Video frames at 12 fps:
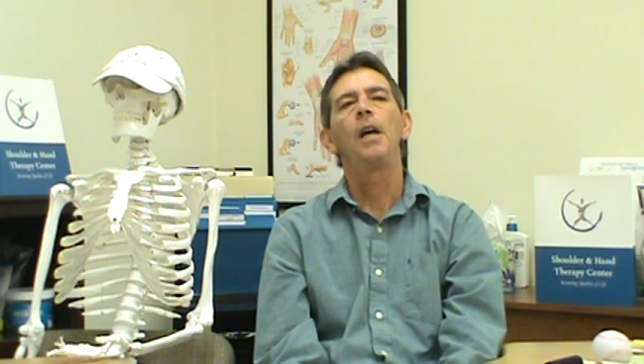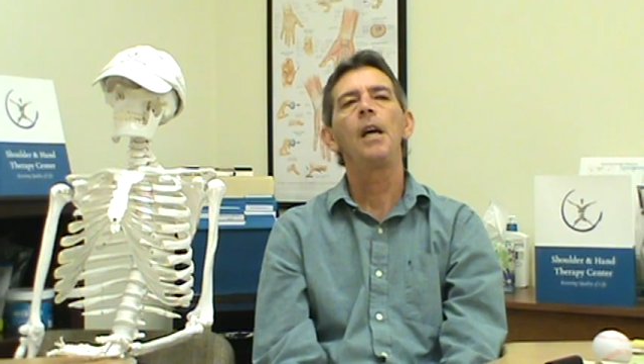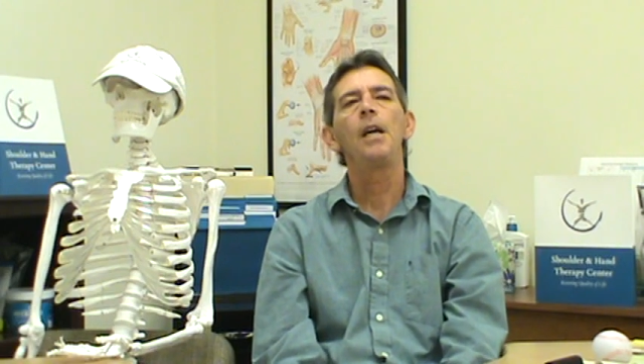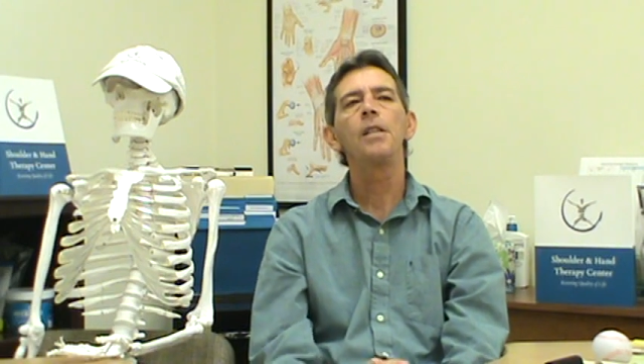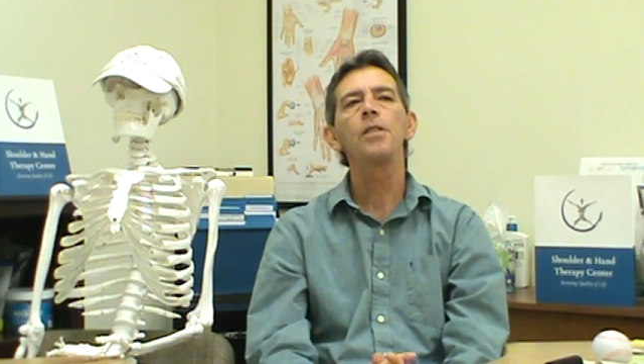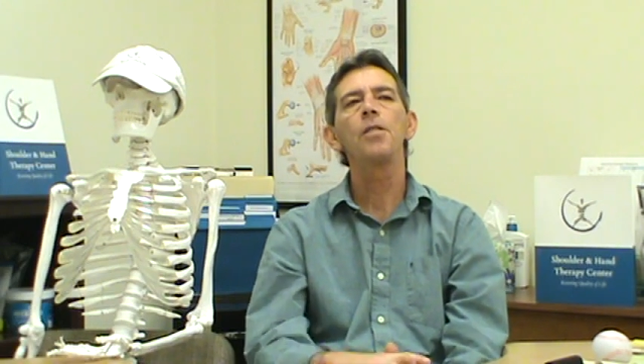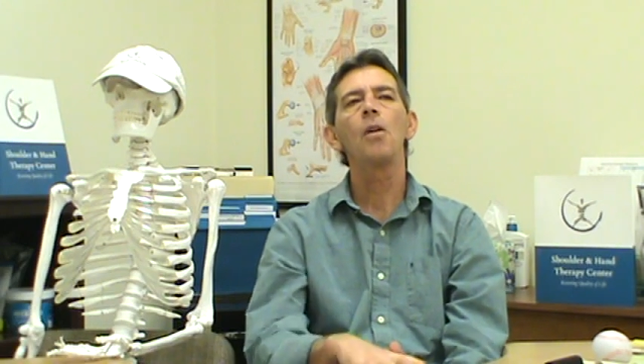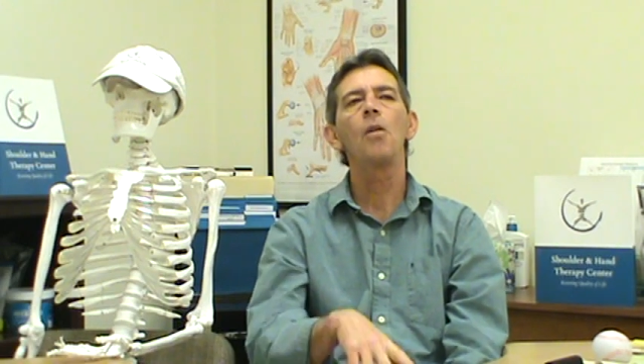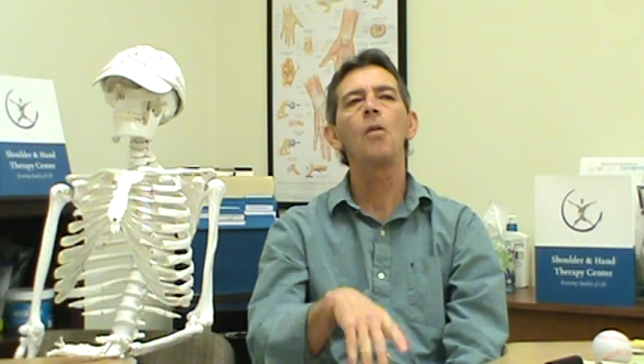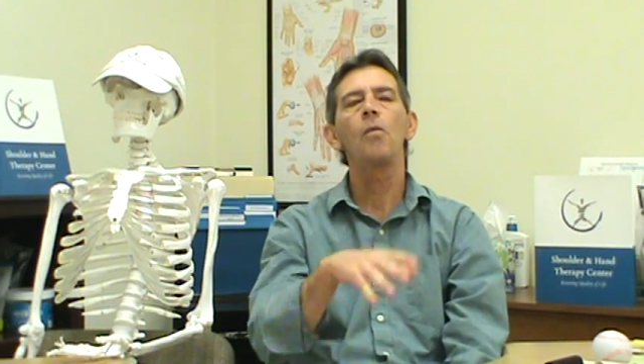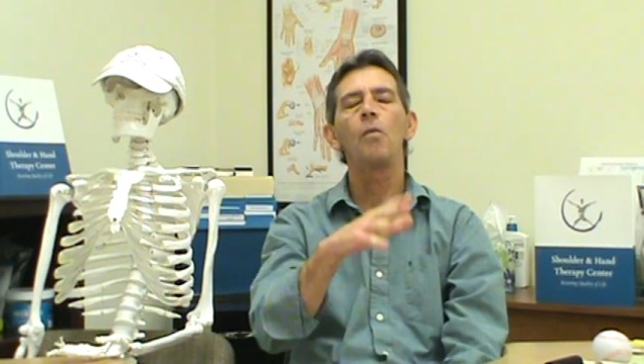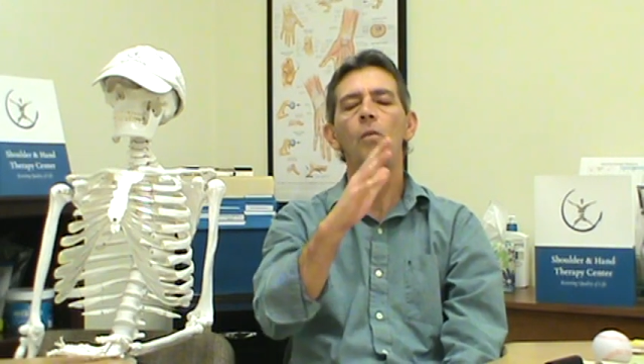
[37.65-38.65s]
And
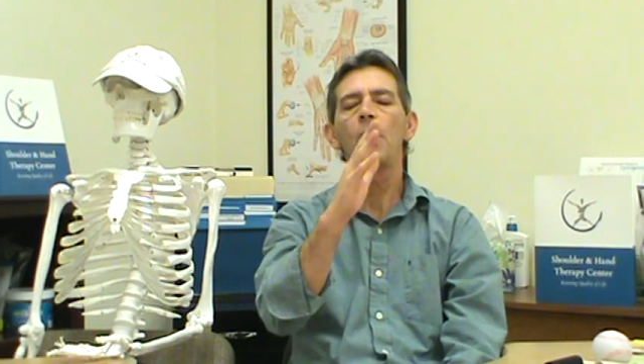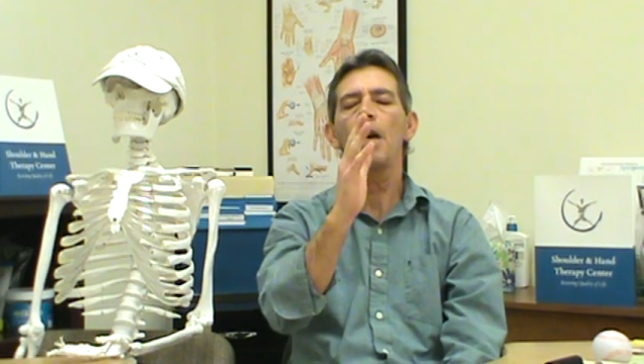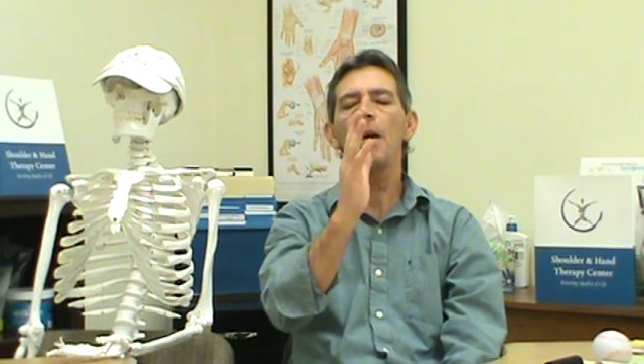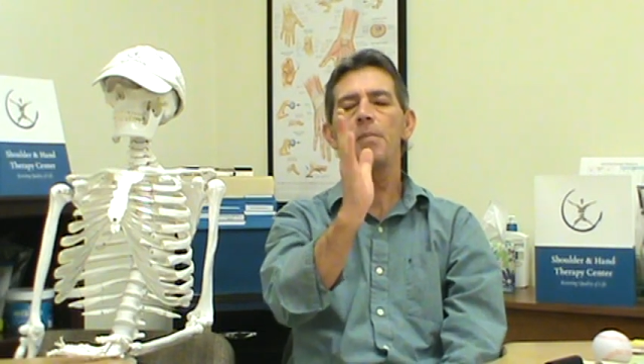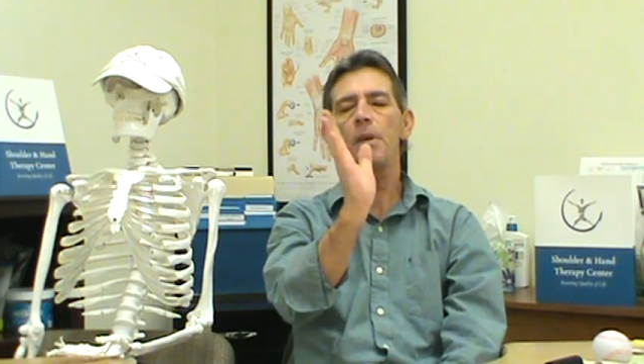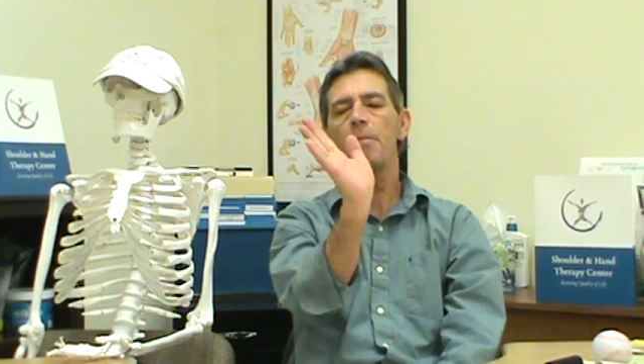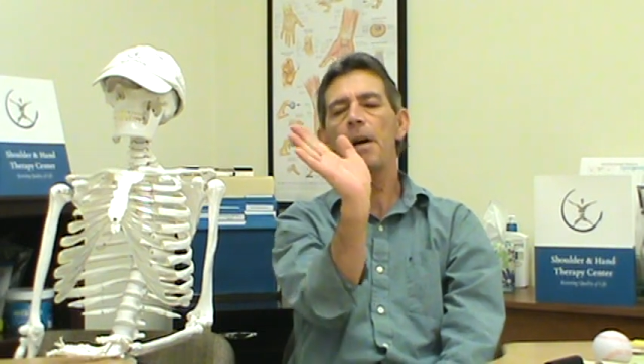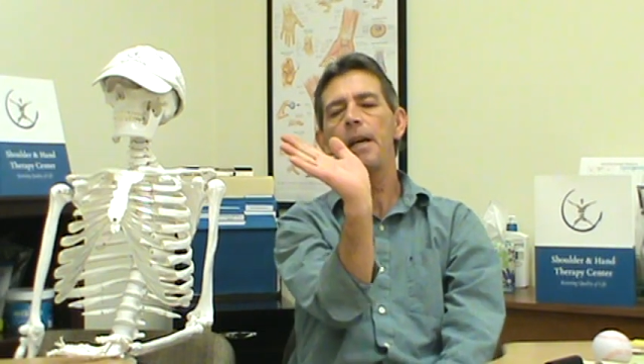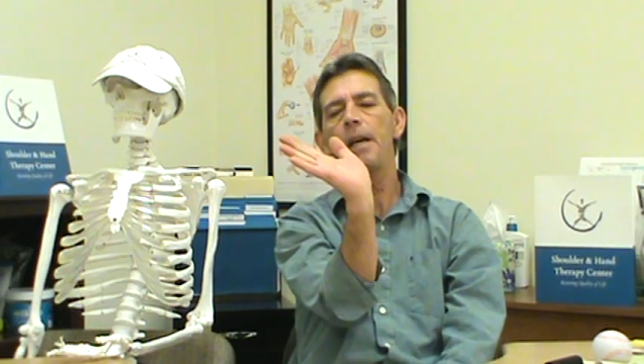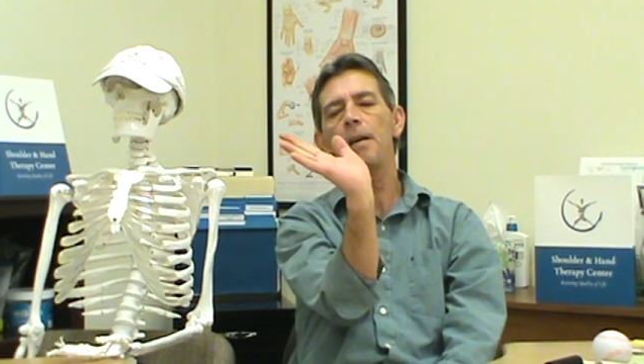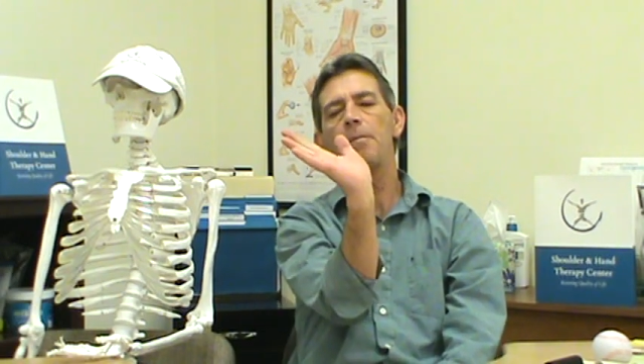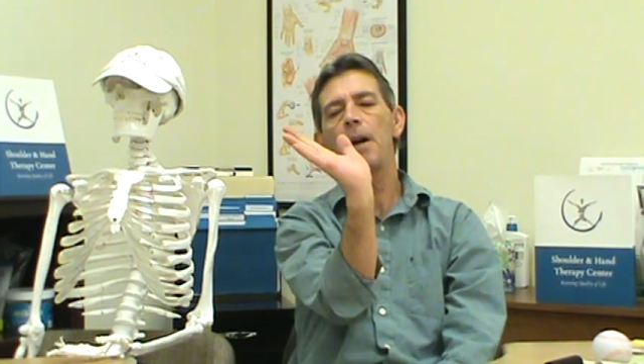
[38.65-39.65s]
so when I bend my
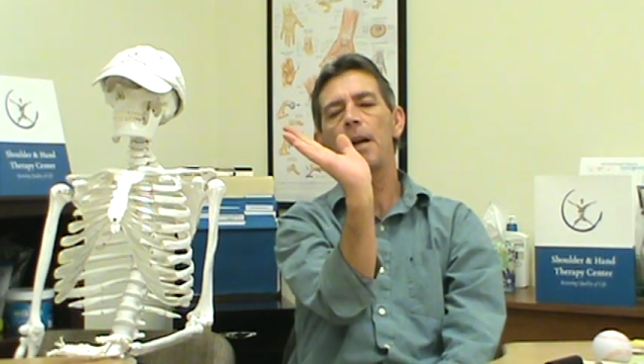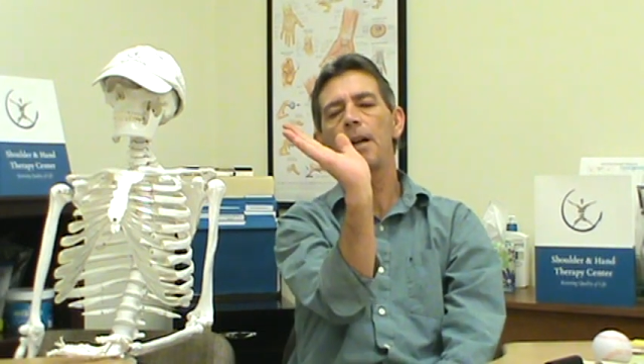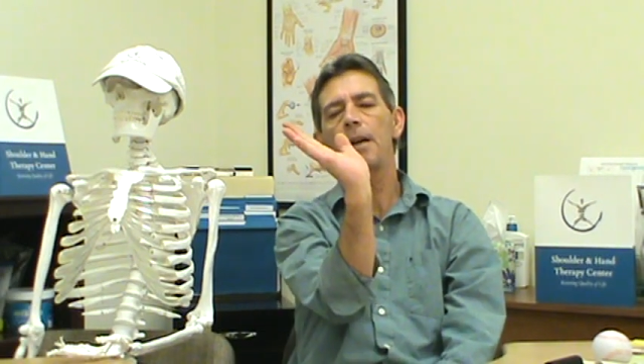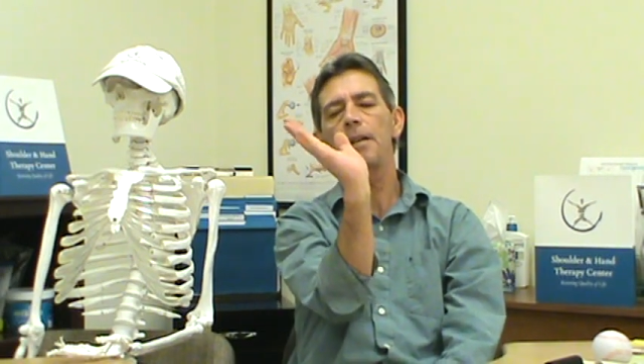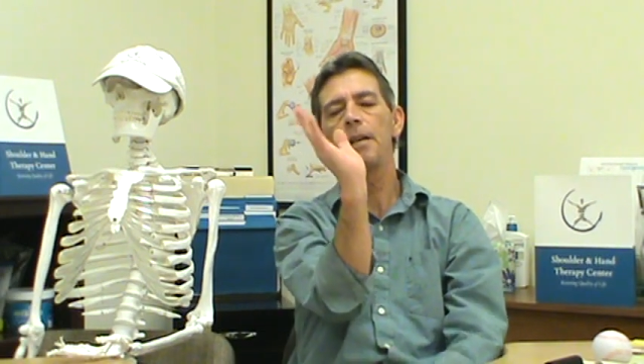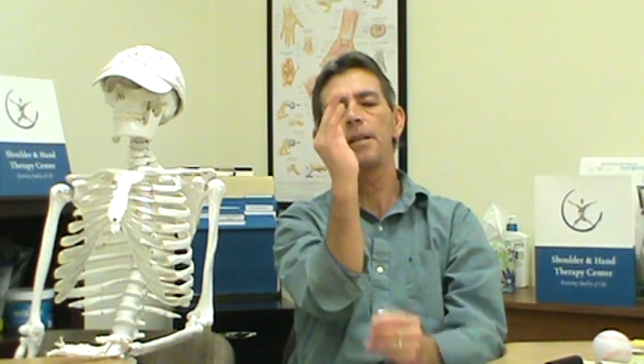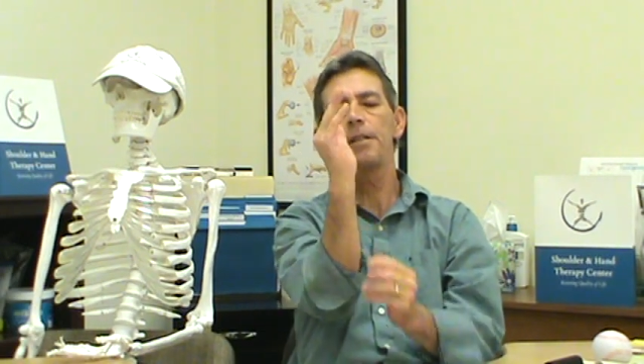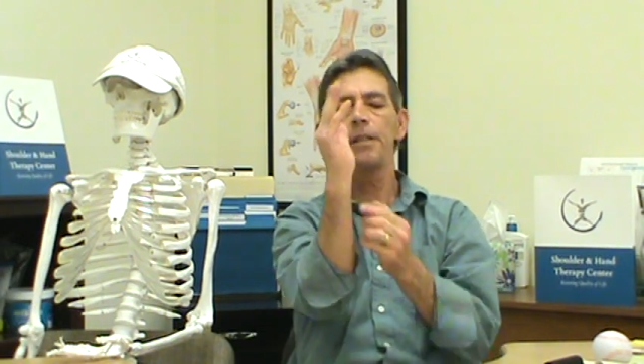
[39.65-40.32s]
hand back like this,